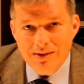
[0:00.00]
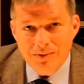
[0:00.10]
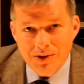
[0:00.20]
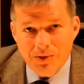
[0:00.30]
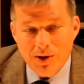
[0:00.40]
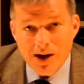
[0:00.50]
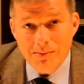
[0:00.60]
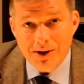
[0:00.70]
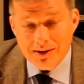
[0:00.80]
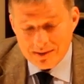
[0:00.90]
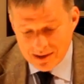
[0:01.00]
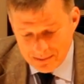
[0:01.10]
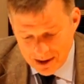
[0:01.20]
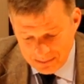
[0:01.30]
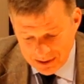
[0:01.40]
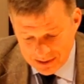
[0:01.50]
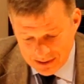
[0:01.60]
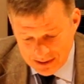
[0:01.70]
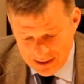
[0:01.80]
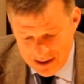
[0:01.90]
requirement, the amendment
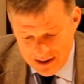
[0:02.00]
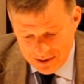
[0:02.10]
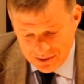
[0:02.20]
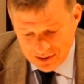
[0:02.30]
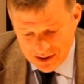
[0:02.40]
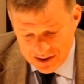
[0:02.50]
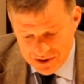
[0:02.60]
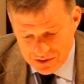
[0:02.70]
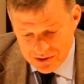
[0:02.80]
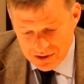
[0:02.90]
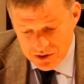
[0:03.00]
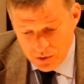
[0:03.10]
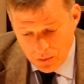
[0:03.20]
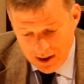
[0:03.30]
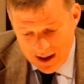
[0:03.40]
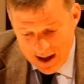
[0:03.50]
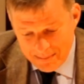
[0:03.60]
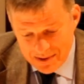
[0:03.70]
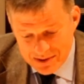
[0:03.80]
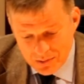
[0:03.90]
to the Constitution. So what
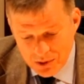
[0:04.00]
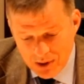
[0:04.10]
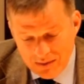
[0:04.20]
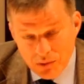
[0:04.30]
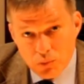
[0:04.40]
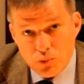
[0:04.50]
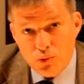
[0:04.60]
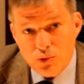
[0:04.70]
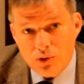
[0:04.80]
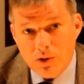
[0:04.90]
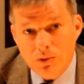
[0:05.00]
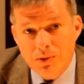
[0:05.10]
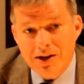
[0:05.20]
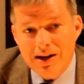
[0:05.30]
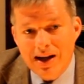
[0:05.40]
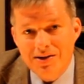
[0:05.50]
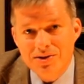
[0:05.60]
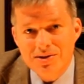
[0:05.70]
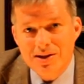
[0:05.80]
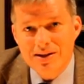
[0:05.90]
happens when you have a rule, when an
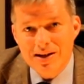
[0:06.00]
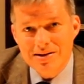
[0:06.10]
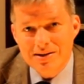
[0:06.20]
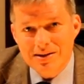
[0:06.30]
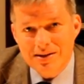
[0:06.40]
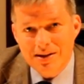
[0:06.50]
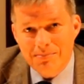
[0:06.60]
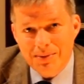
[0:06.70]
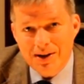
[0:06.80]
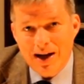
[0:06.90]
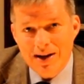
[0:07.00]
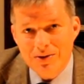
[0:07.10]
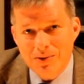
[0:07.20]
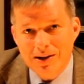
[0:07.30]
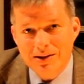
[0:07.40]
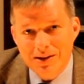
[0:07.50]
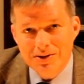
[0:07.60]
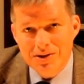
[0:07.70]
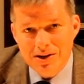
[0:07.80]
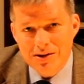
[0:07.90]
agency doesn't apply the right legal
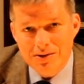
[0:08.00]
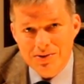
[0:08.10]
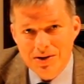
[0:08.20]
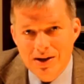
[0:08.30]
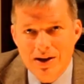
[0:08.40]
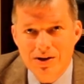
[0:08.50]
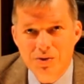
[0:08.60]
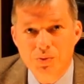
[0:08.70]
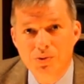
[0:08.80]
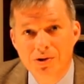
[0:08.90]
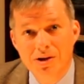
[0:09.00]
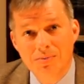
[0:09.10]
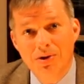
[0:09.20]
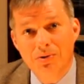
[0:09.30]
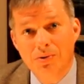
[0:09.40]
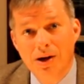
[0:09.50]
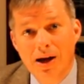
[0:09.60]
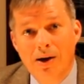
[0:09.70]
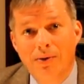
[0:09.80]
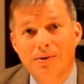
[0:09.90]
standards, is the rule needs to be thrown
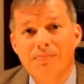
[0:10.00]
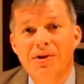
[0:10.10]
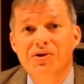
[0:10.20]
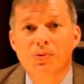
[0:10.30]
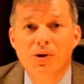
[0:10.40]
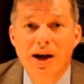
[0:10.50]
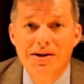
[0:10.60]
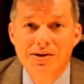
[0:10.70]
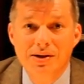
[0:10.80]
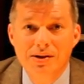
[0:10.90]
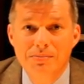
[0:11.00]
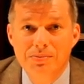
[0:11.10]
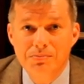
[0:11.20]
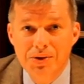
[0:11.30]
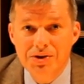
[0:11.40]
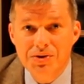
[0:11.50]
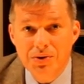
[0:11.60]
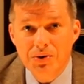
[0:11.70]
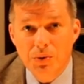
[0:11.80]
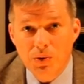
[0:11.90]
out. And so we're asking the
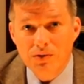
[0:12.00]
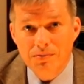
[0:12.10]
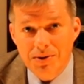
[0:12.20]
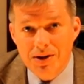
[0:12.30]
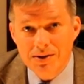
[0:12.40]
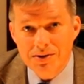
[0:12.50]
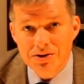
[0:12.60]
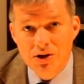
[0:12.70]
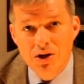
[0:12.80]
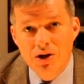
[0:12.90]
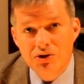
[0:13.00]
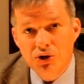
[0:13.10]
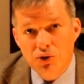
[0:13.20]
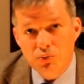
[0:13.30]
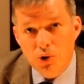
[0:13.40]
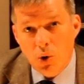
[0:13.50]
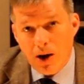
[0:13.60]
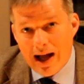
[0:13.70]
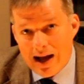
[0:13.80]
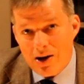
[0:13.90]
Minnesota Court of Appeals to
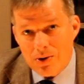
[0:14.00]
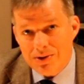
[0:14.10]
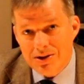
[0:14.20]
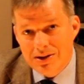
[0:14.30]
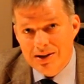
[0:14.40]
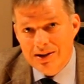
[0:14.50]
throw out